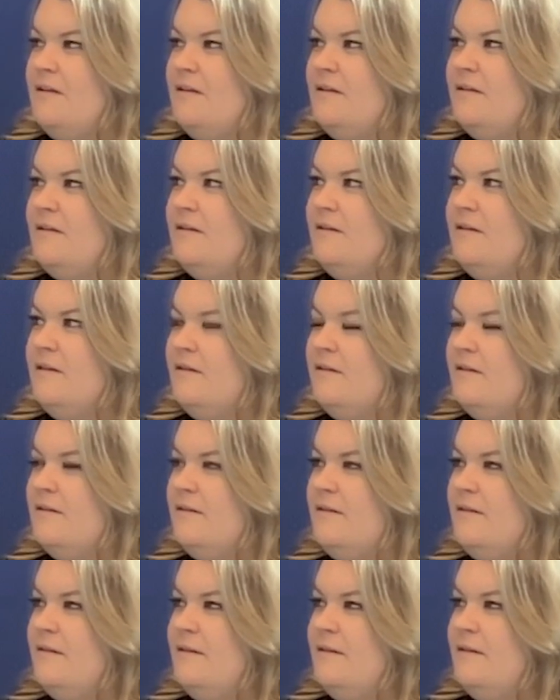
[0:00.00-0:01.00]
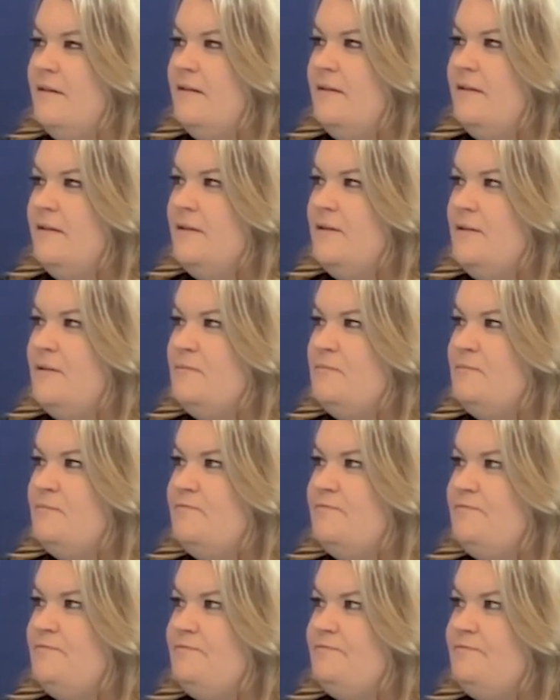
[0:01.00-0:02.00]

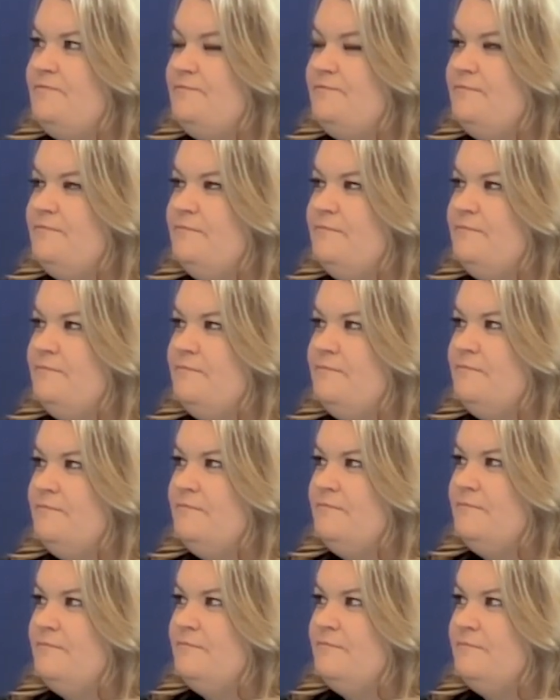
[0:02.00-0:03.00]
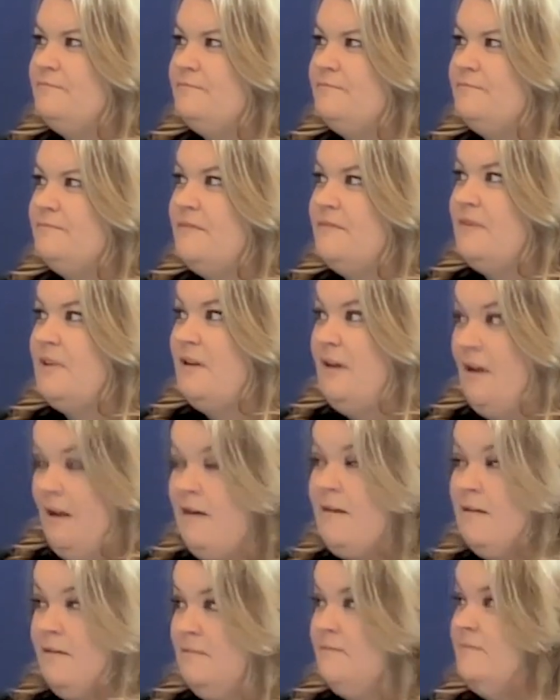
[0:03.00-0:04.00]

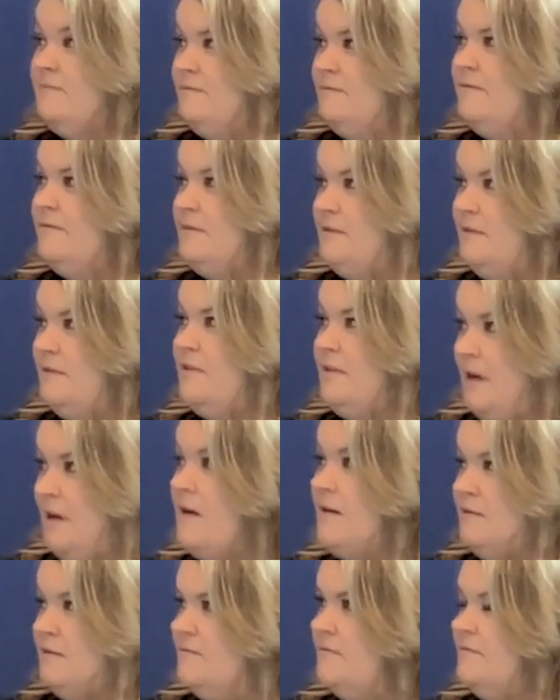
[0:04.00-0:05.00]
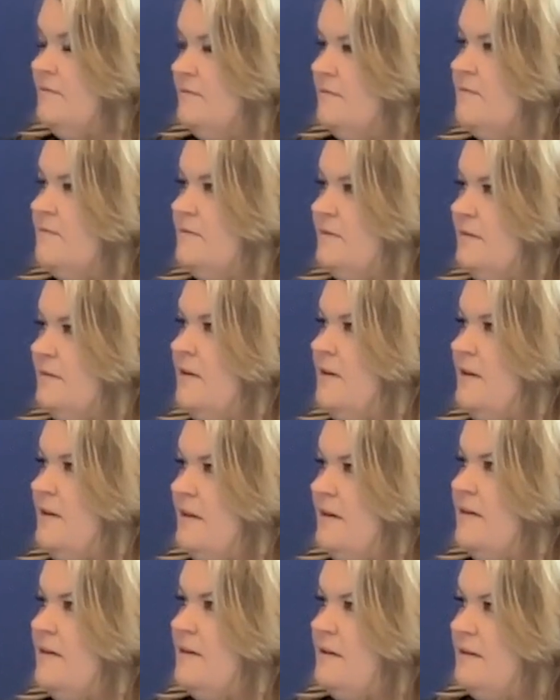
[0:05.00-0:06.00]

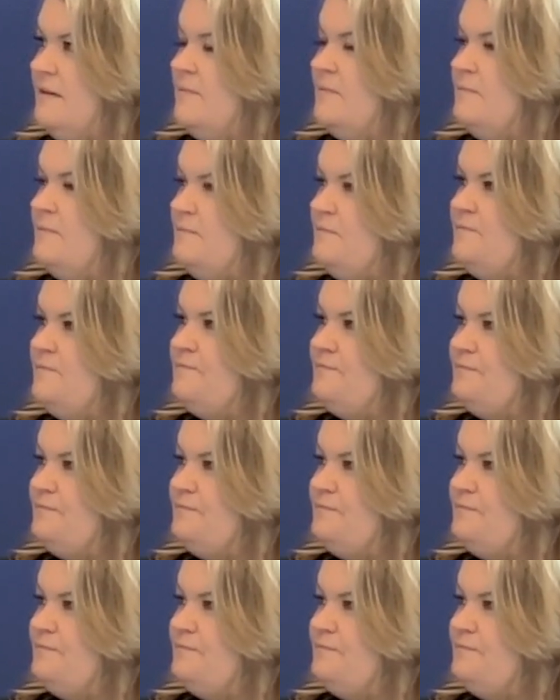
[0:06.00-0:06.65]
The person shown says nothing.